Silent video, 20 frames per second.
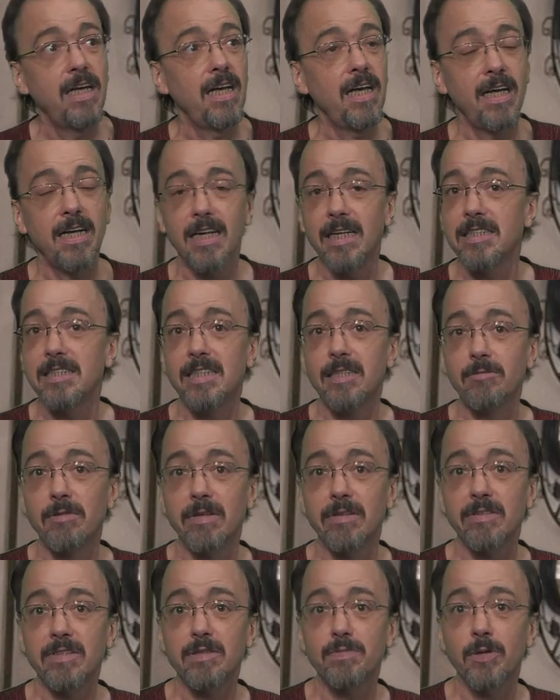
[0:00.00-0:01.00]
and I see one
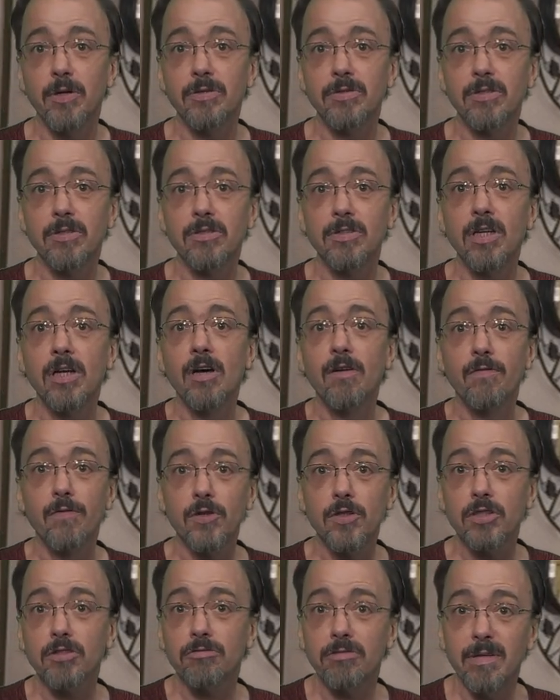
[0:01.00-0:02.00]
of these posters for
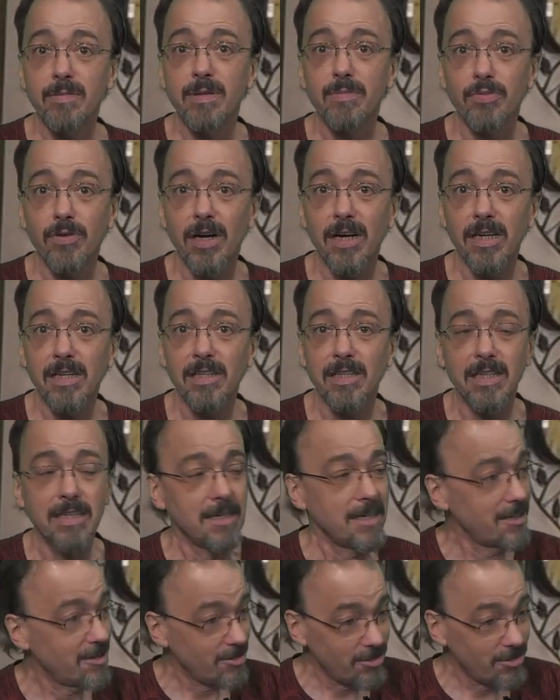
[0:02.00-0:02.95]
Screaming Broccoli.